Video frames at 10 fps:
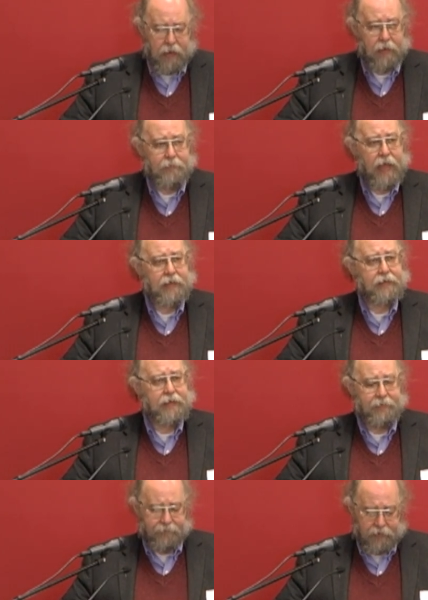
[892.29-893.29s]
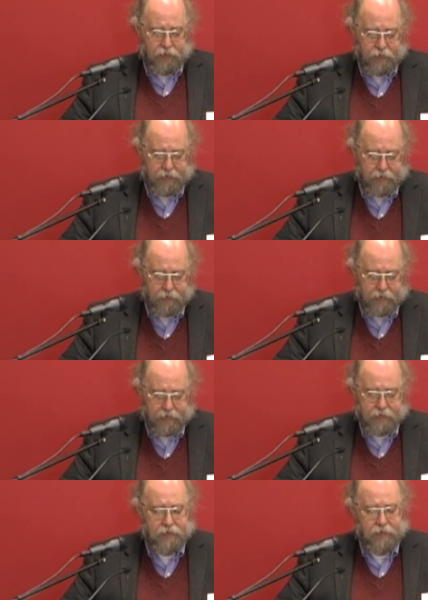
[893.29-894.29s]
And a key figure here
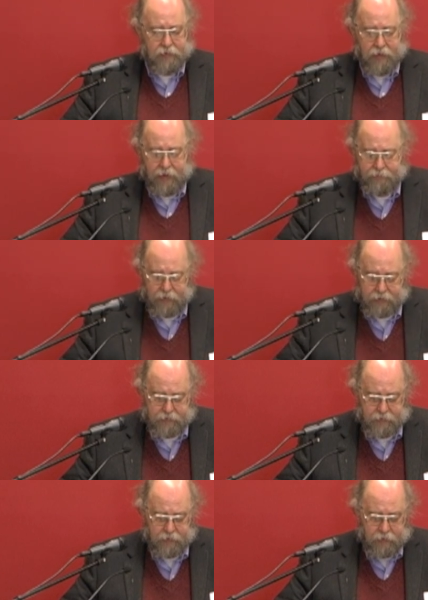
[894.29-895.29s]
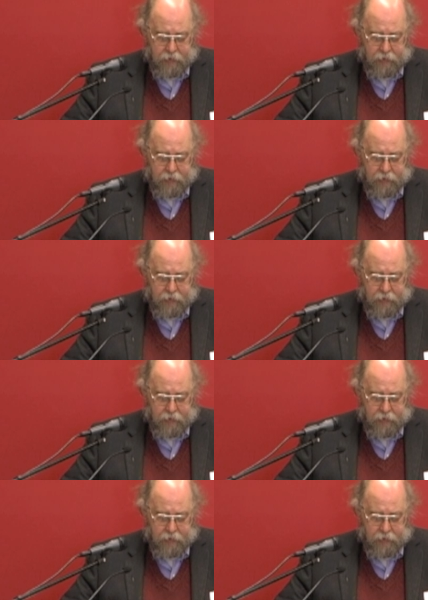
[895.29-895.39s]
is Leibniz.